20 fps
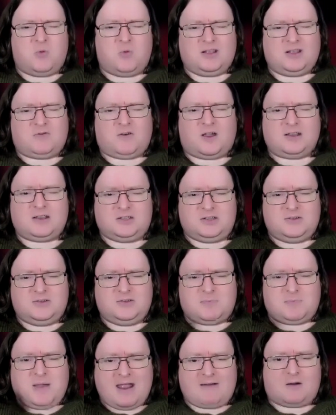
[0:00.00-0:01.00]
Well, if
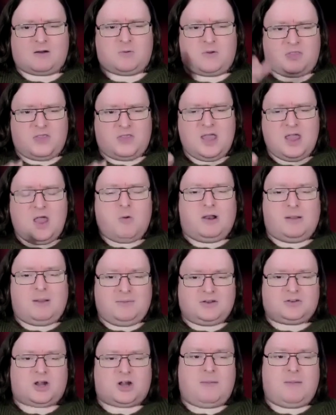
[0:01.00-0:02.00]
pair it with, let
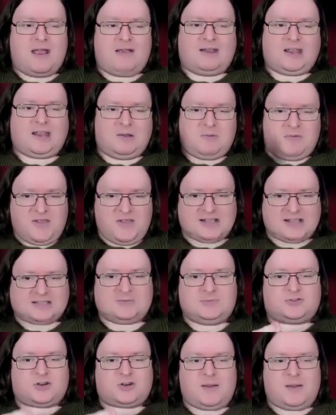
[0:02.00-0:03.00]
me try pairing it with this.
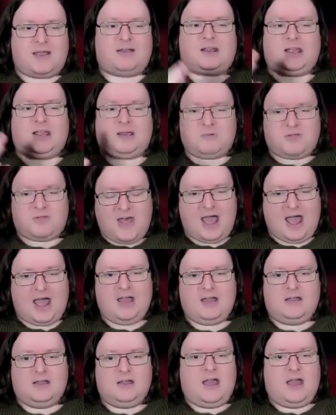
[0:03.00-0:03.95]
Let me try pairing it with that.